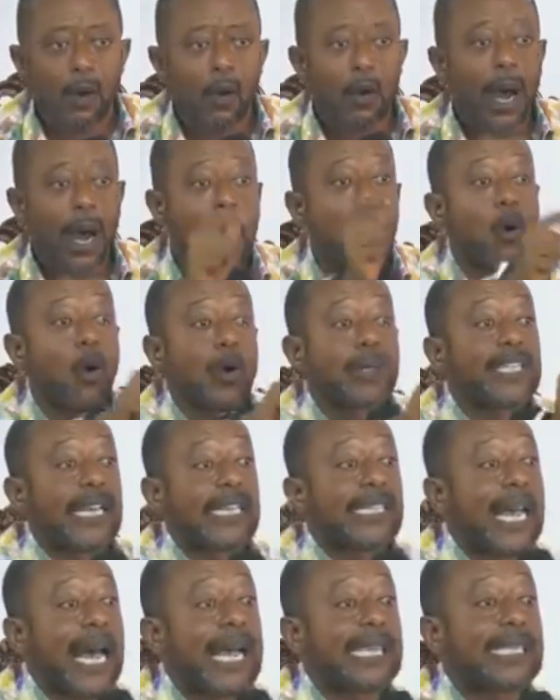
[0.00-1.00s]
Well, what
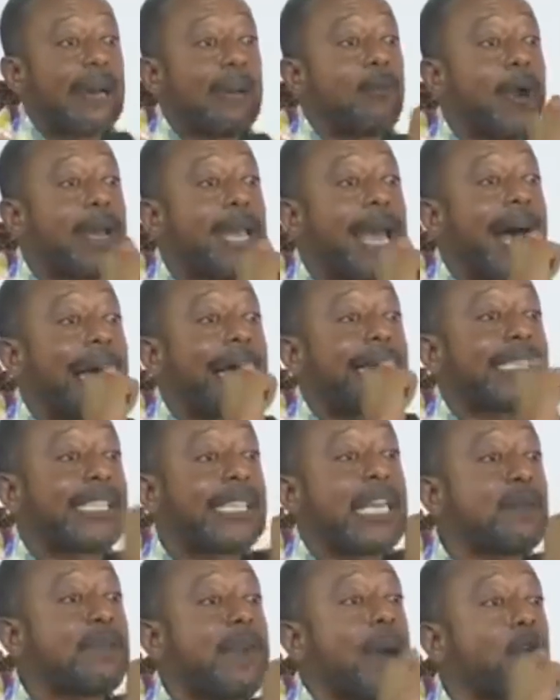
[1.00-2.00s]
is I say, Moya?
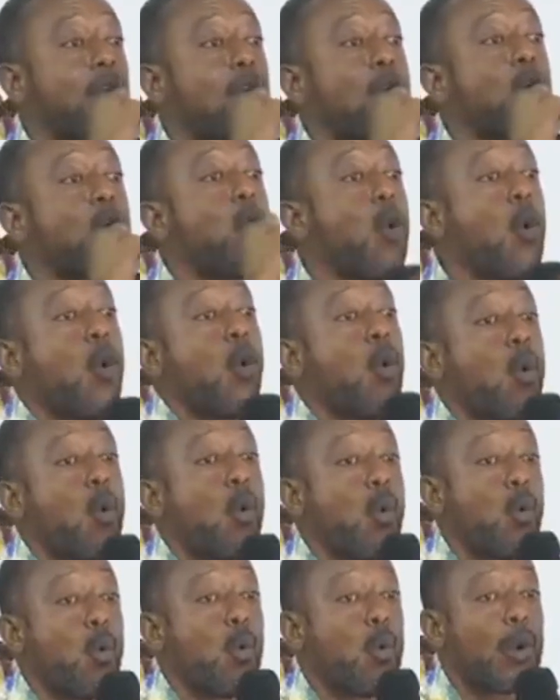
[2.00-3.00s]
Singing Pacoru,
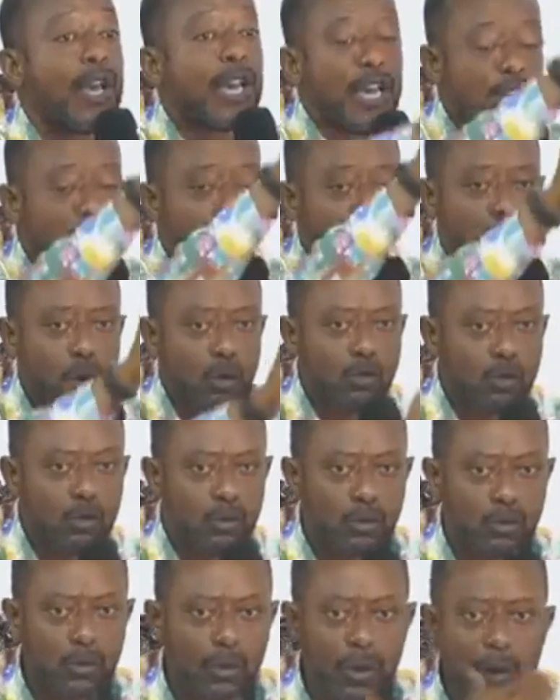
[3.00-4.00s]
who is not
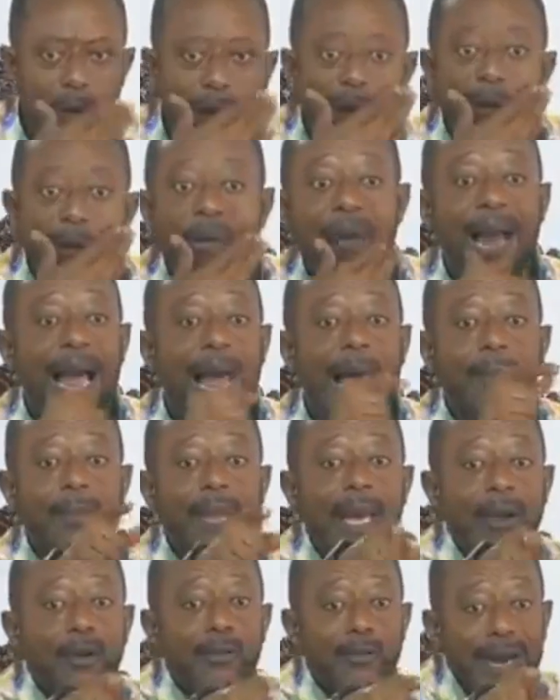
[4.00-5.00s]
true.
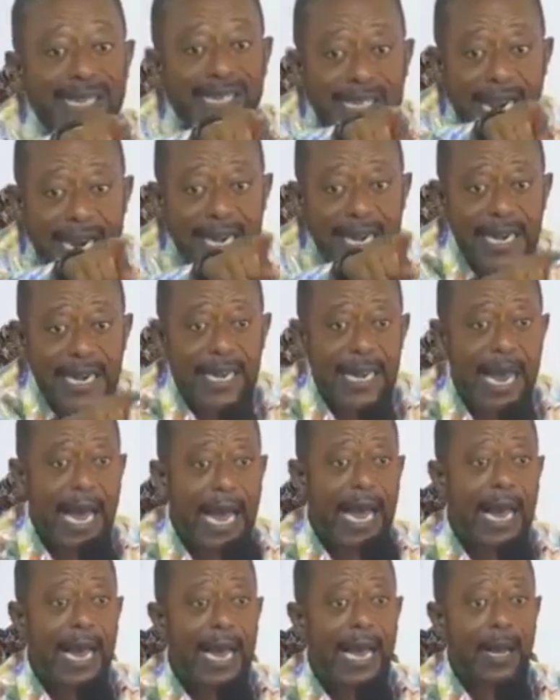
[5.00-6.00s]
Recently,
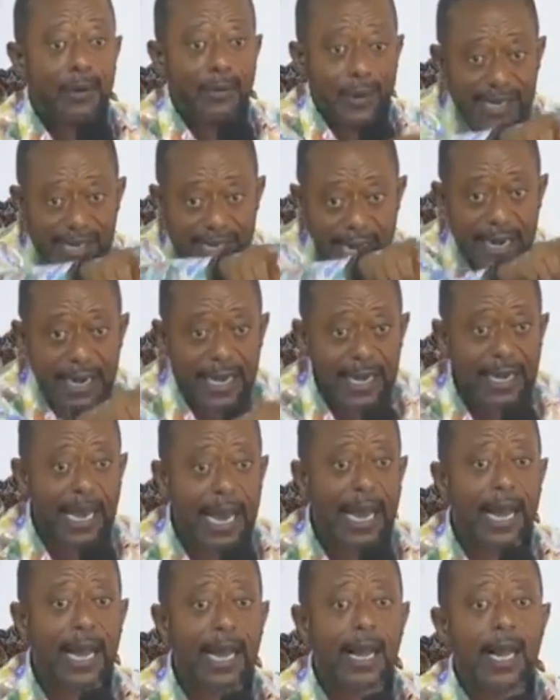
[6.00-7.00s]

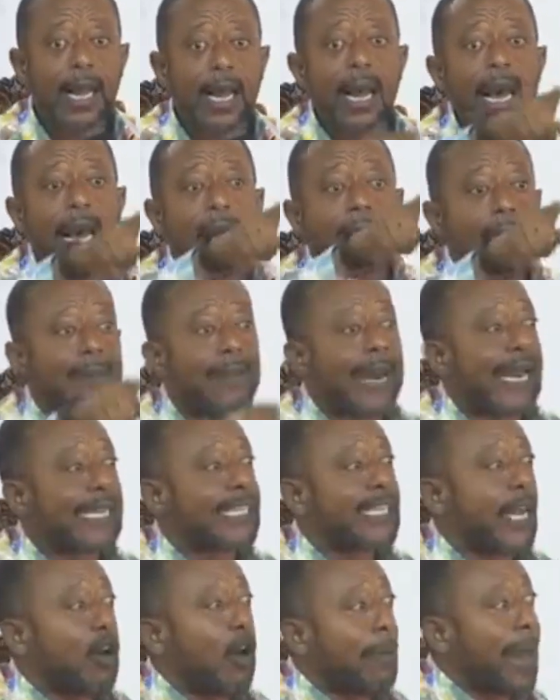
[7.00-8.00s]
I'm
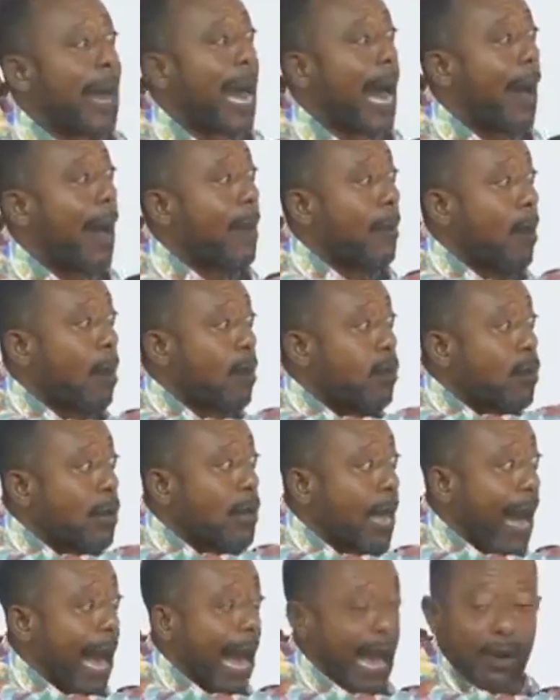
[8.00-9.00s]
ranting on Bahabubu
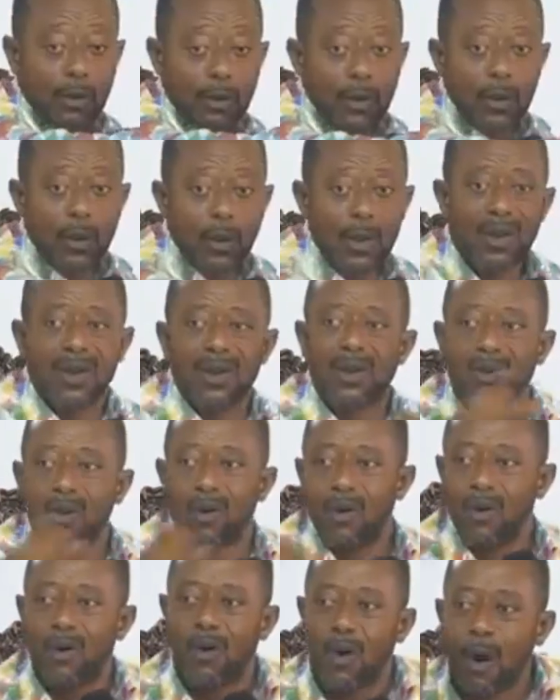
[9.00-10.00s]
Yahano.
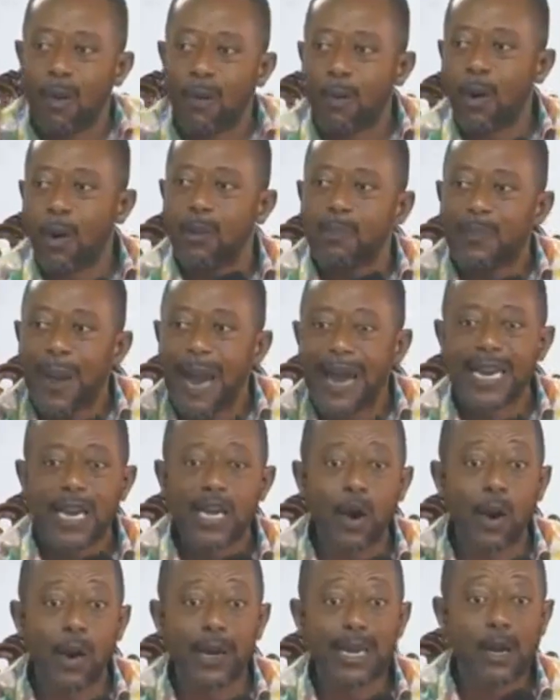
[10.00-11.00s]
Omo Penny
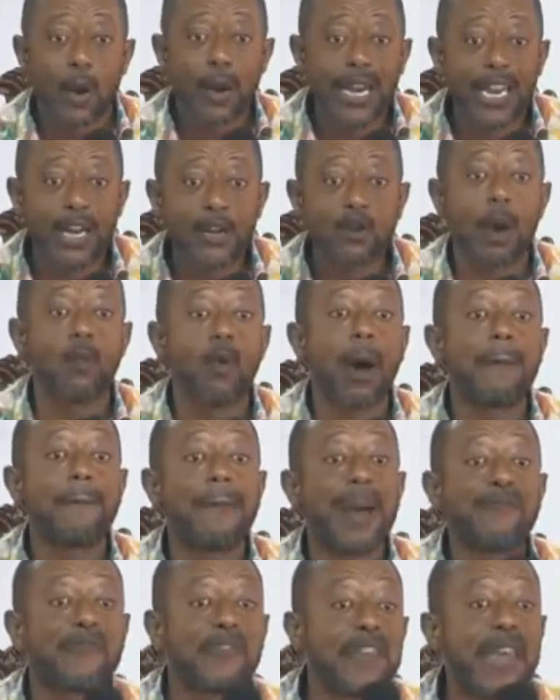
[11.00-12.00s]
no Olidio,
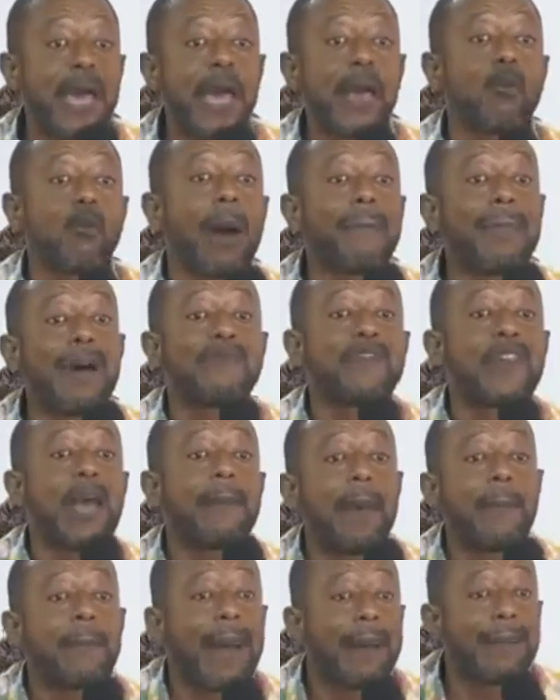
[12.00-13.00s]
what Bethia
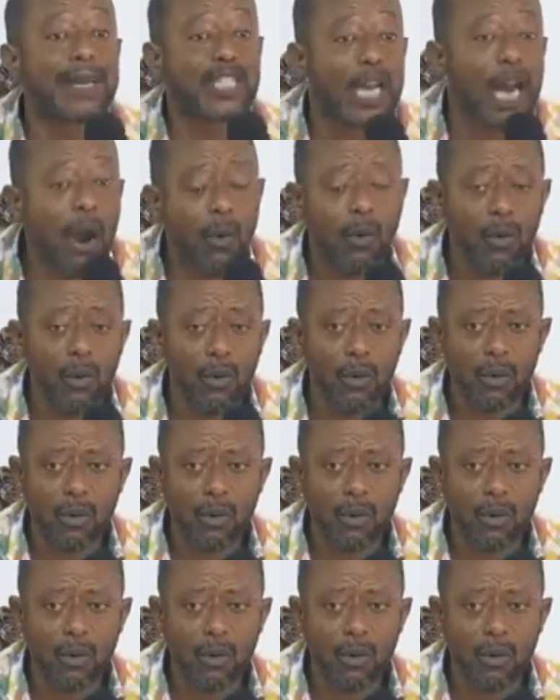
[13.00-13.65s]
the Panachao.